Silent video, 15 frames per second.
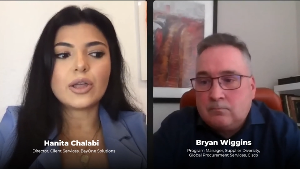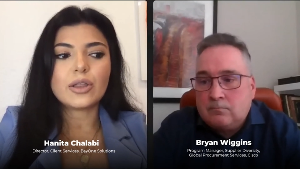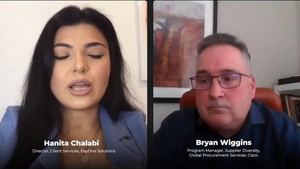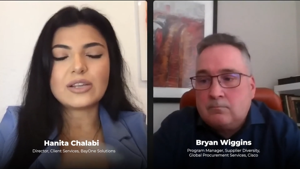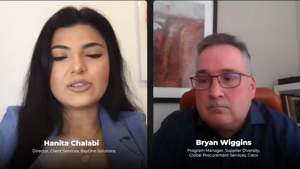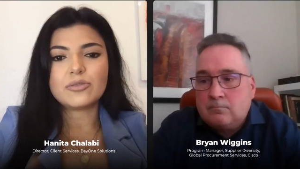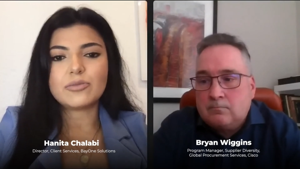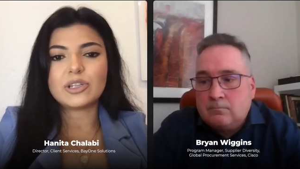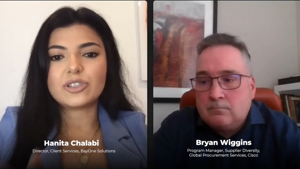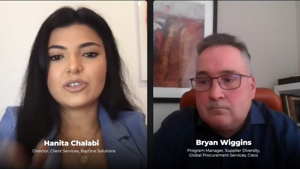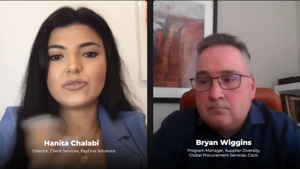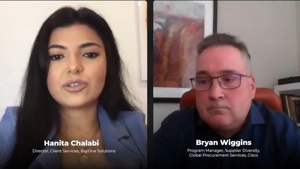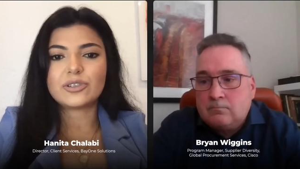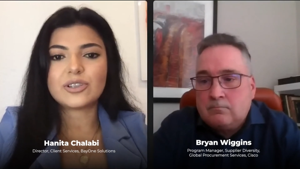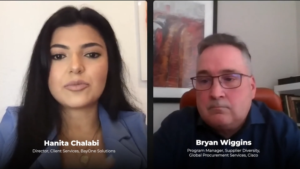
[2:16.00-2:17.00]
Speaker 1: Uh, as you
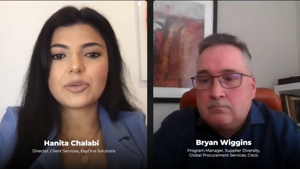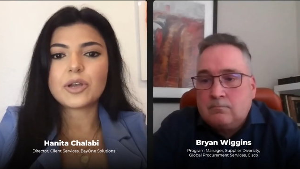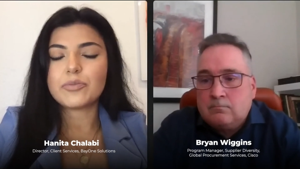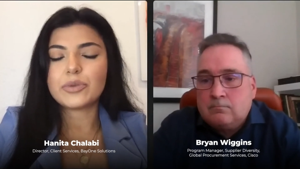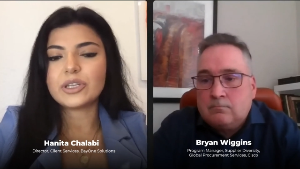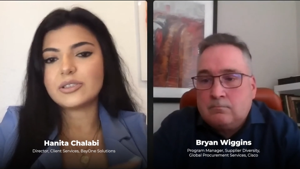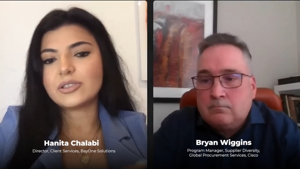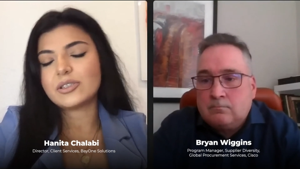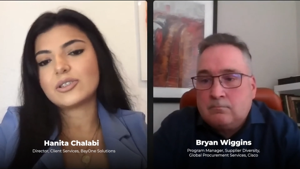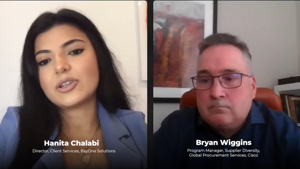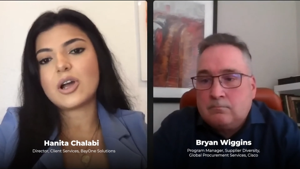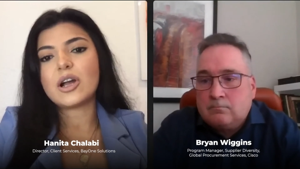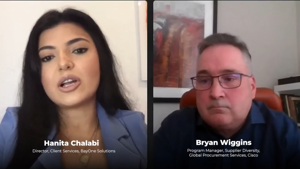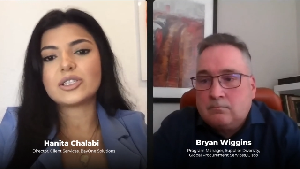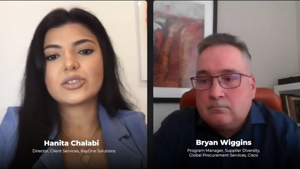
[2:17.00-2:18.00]
mentioned, for some companies,
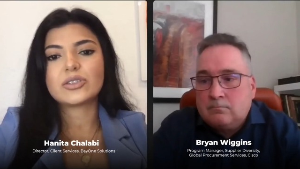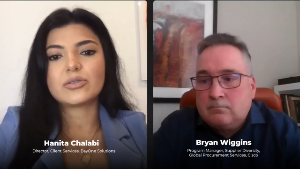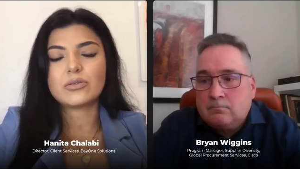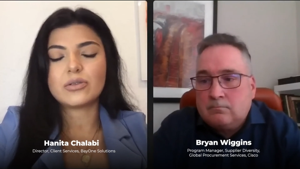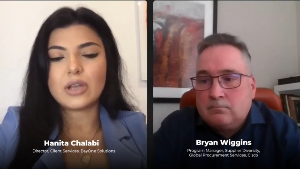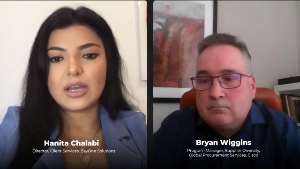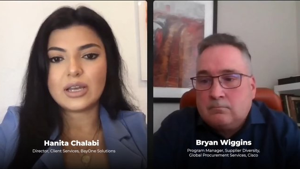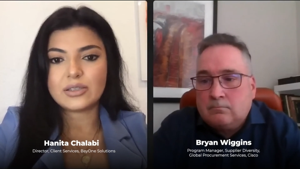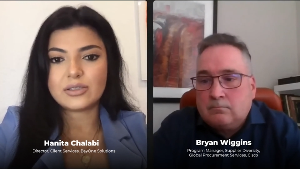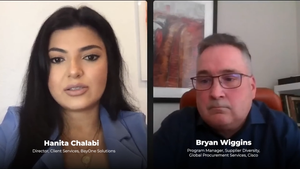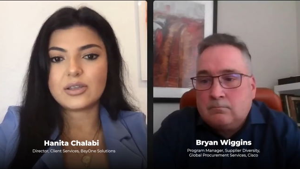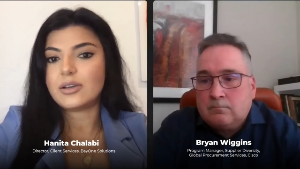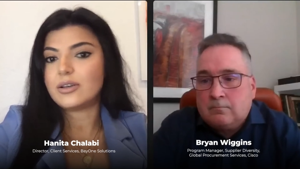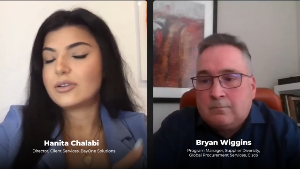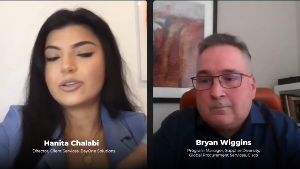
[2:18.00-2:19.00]
it's not as
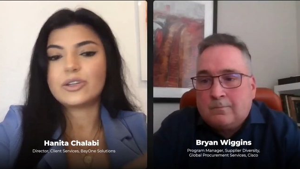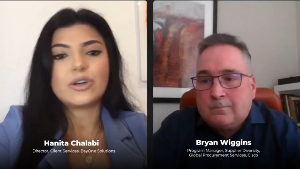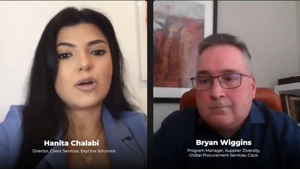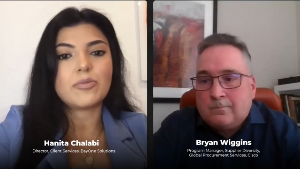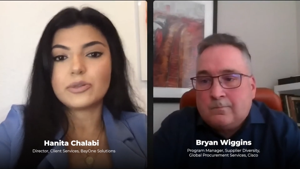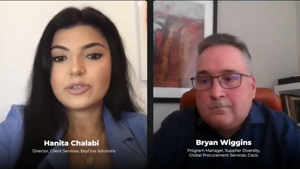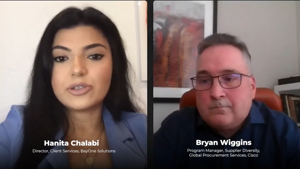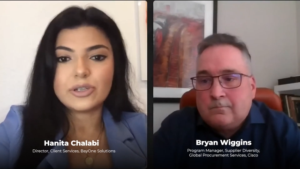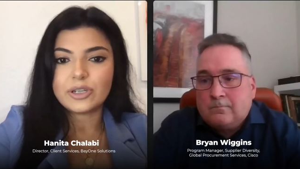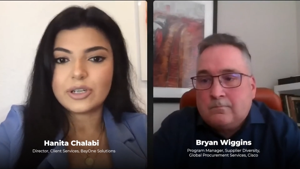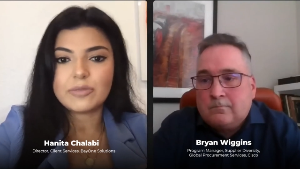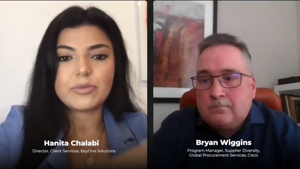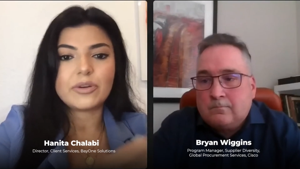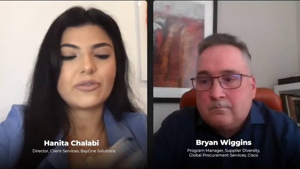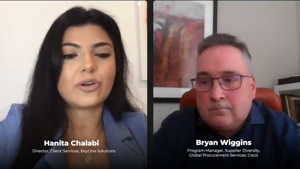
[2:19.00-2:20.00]
as a good
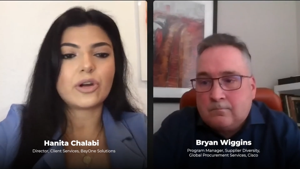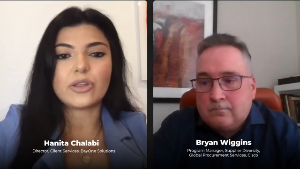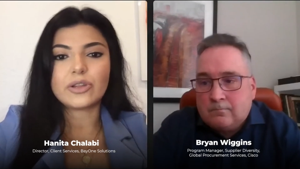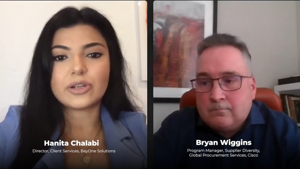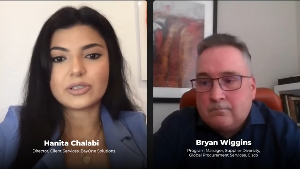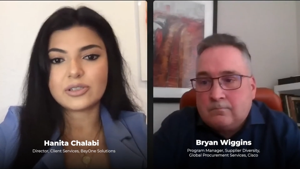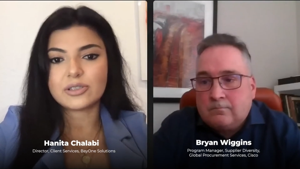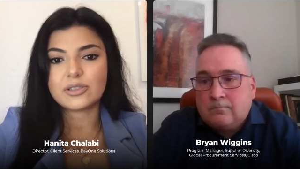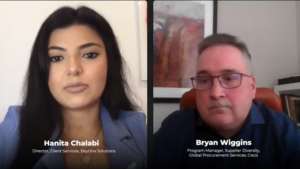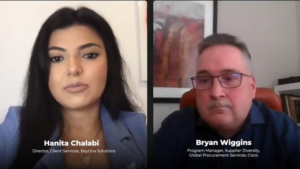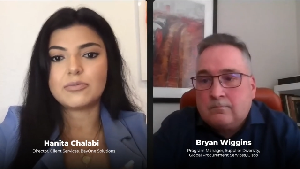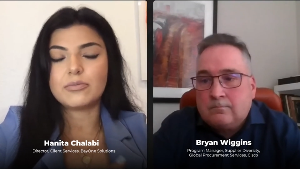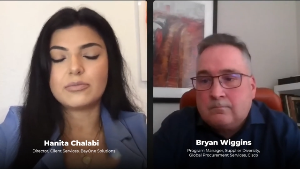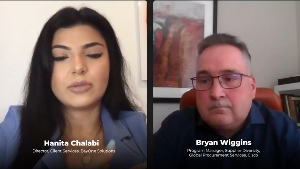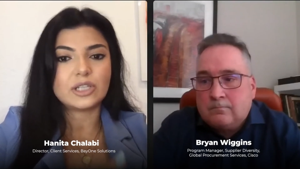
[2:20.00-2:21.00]
opportunity, but for others, it's
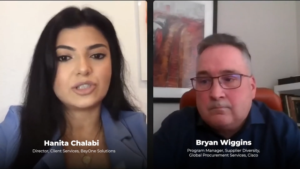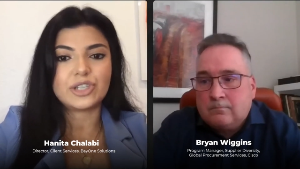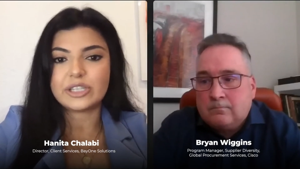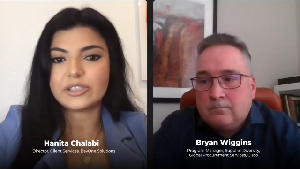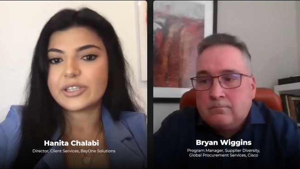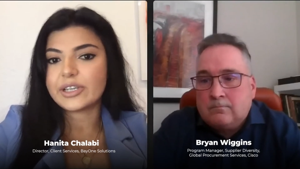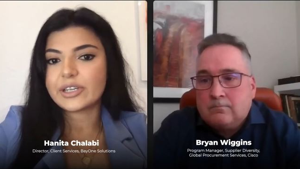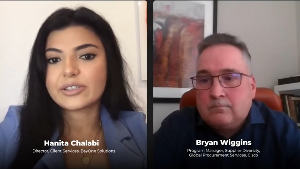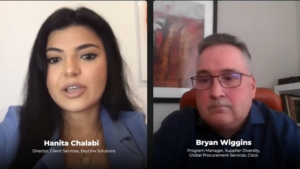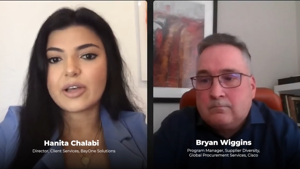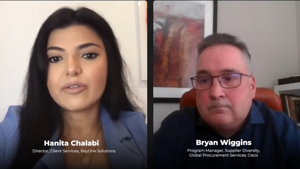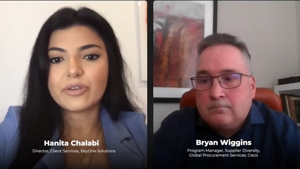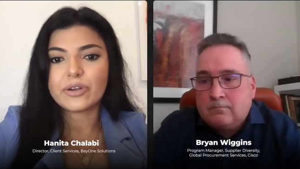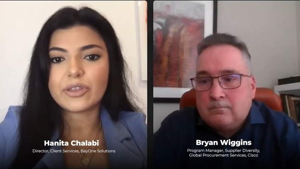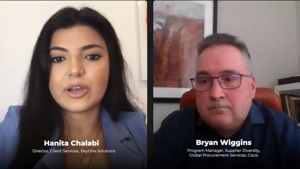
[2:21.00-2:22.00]
a, a chance to
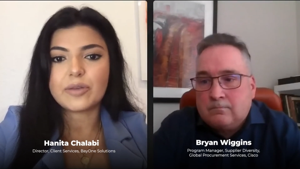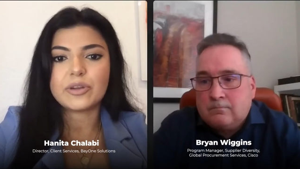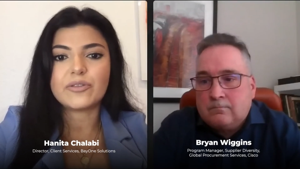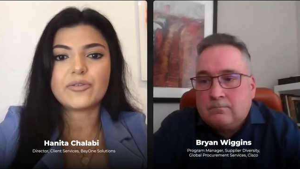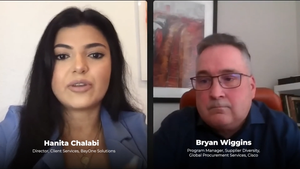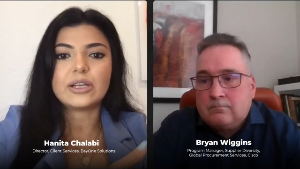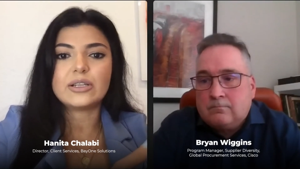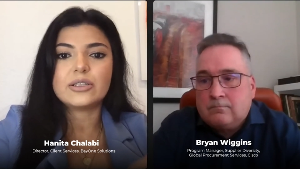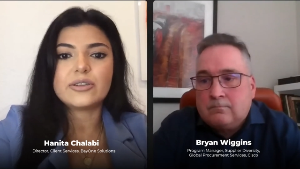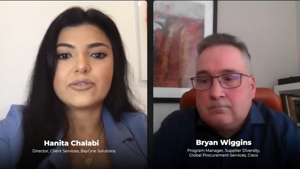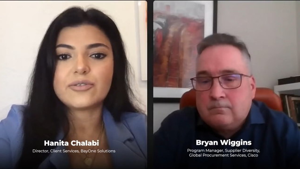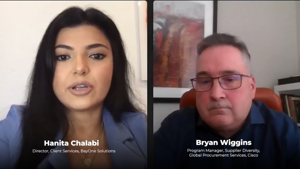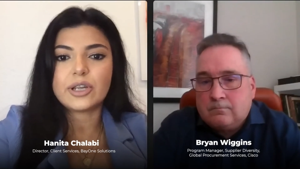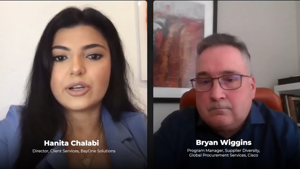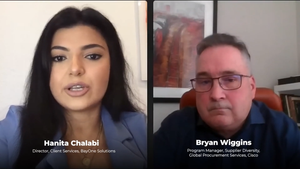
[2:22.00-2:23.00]
excel for them and find
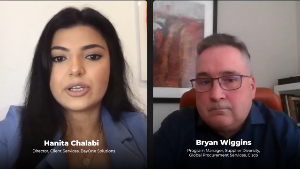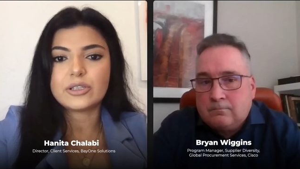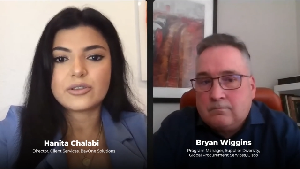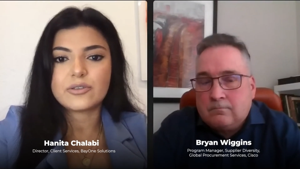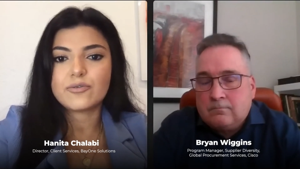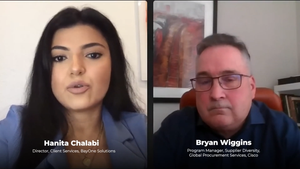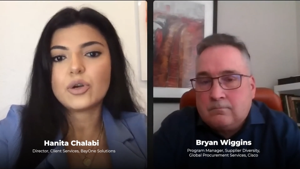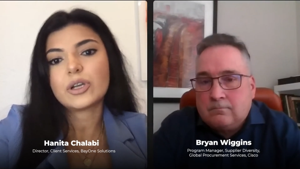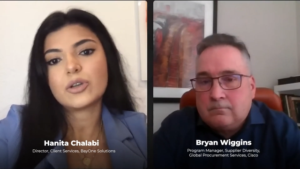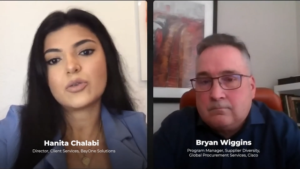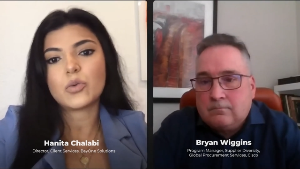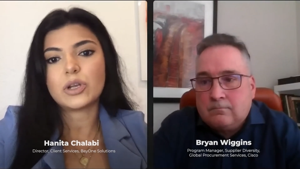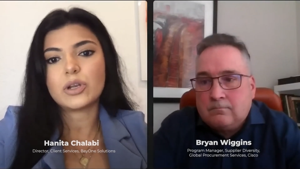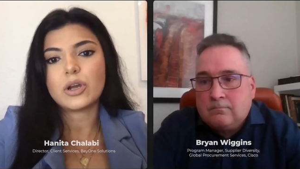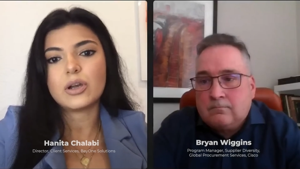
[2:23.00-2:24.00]
different areas of work
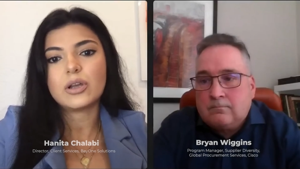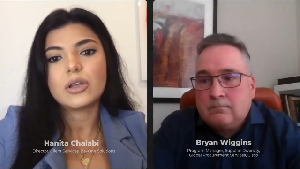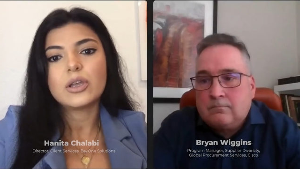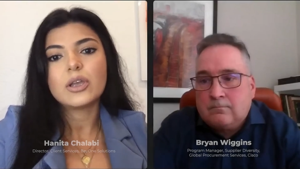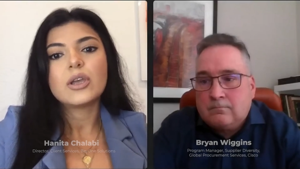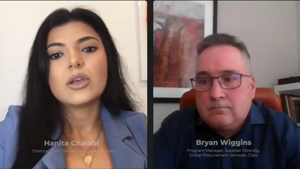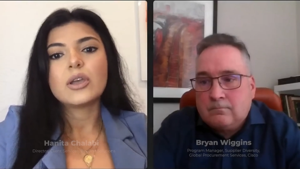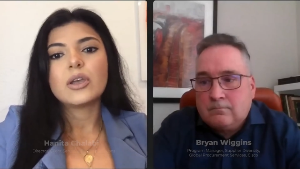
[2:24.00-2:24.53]
and whatnot.